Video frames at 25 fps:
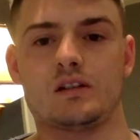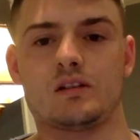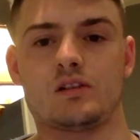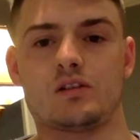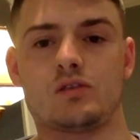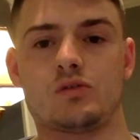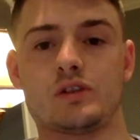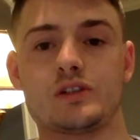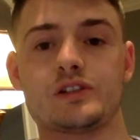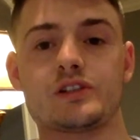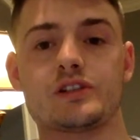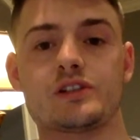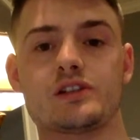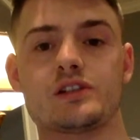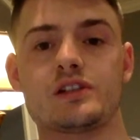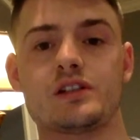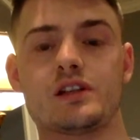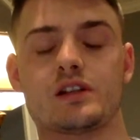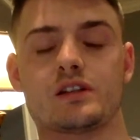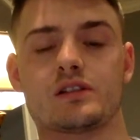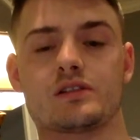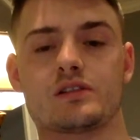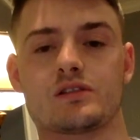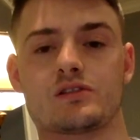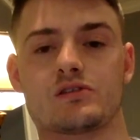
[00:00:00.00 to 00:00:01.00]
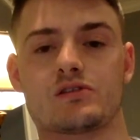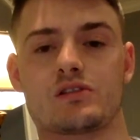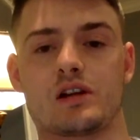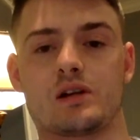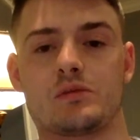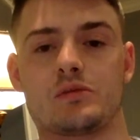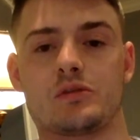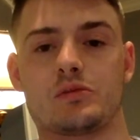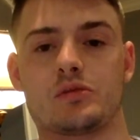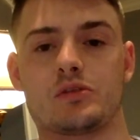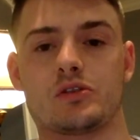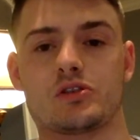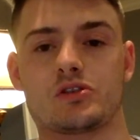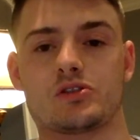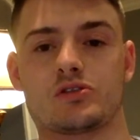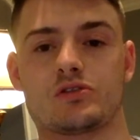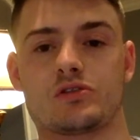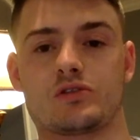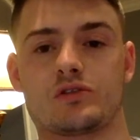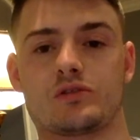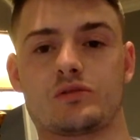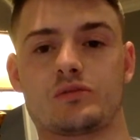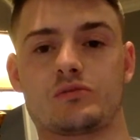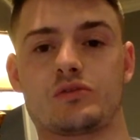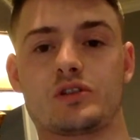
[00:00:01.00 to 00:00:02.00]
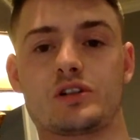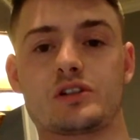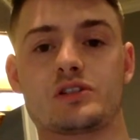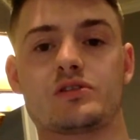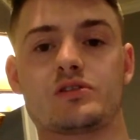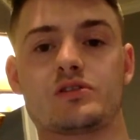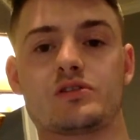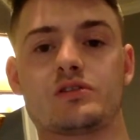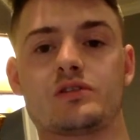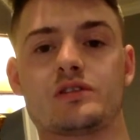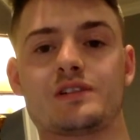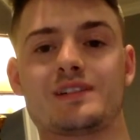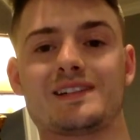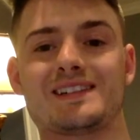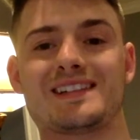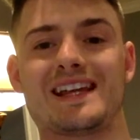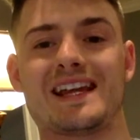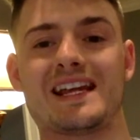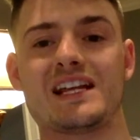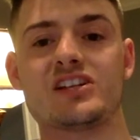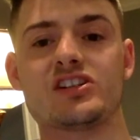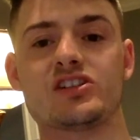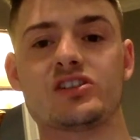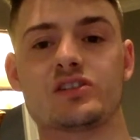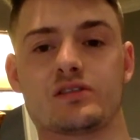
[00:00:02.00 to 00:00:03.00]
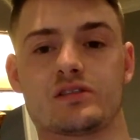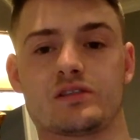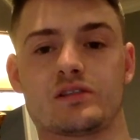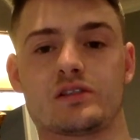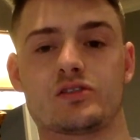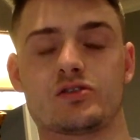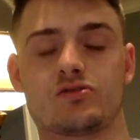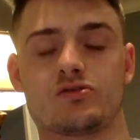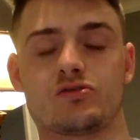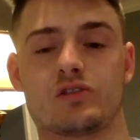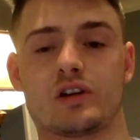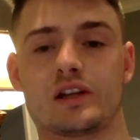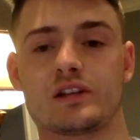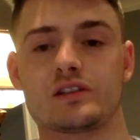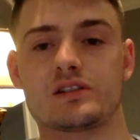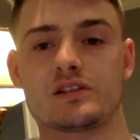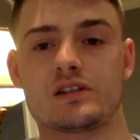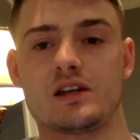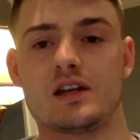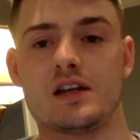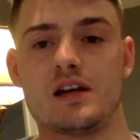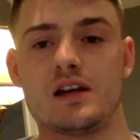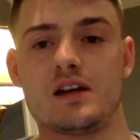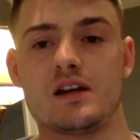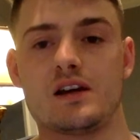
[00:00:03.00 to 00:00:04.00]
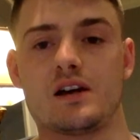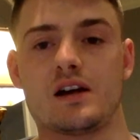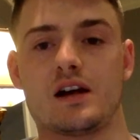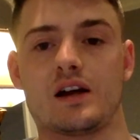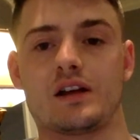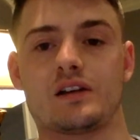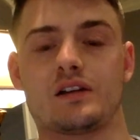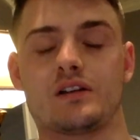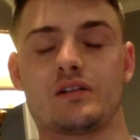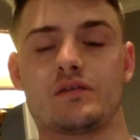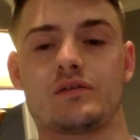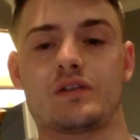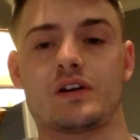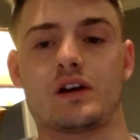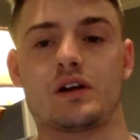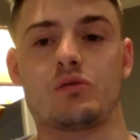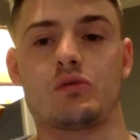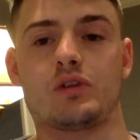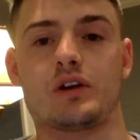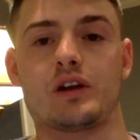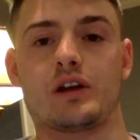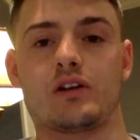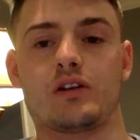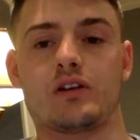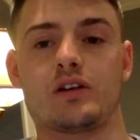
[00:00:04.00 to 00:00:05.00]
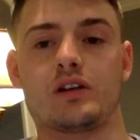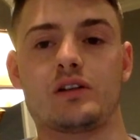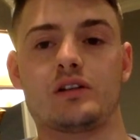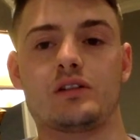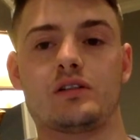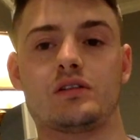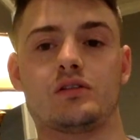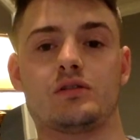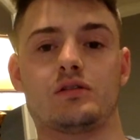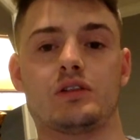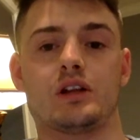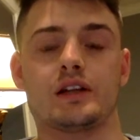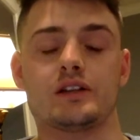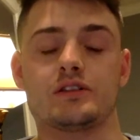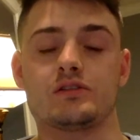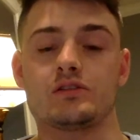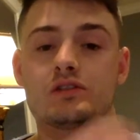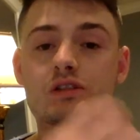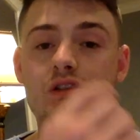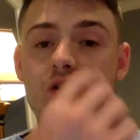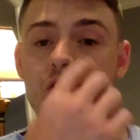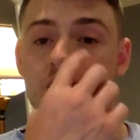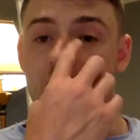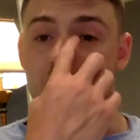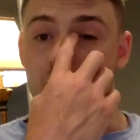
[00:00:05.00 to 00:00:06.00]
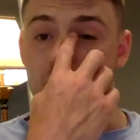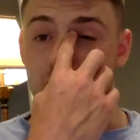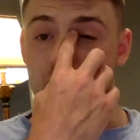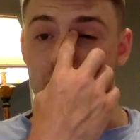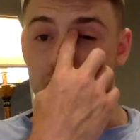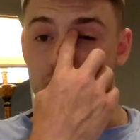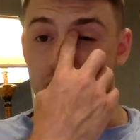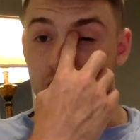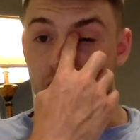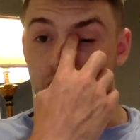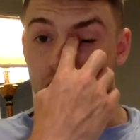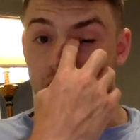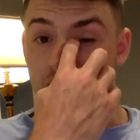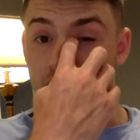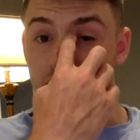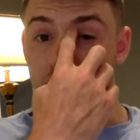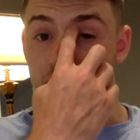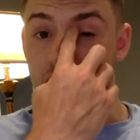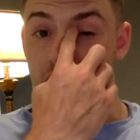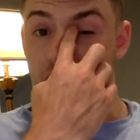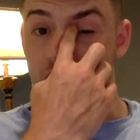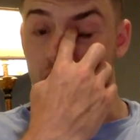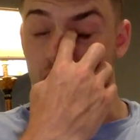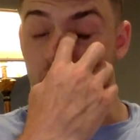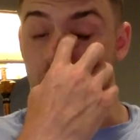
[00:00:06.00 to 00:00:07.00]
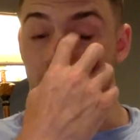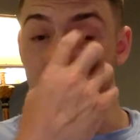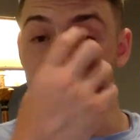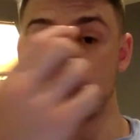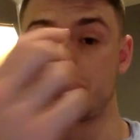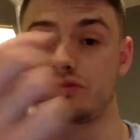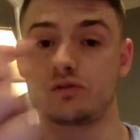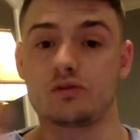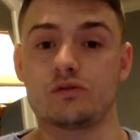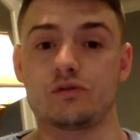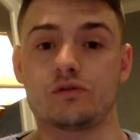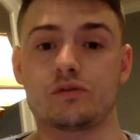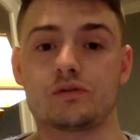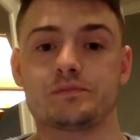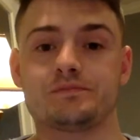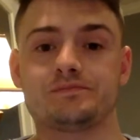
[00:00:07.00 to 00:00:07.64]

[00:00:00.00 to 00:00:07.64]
Question 6. Describe your personal presentation strengths. Identify one area you'd like to continue to grow and improve.